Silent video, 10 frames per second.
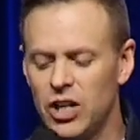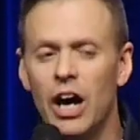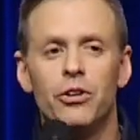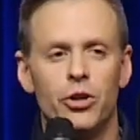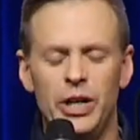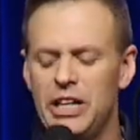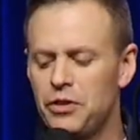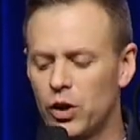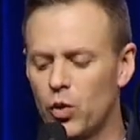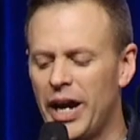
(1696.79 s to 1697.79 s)
Underneath a
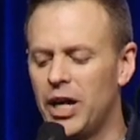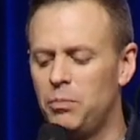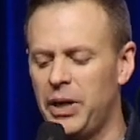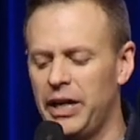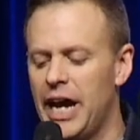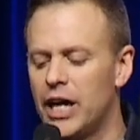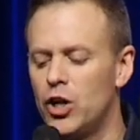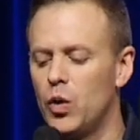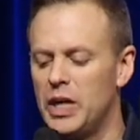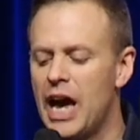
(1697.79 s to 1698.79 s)
grand
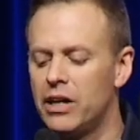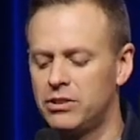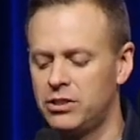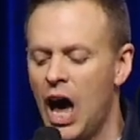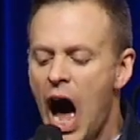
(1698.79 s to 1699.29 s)
piano, yes.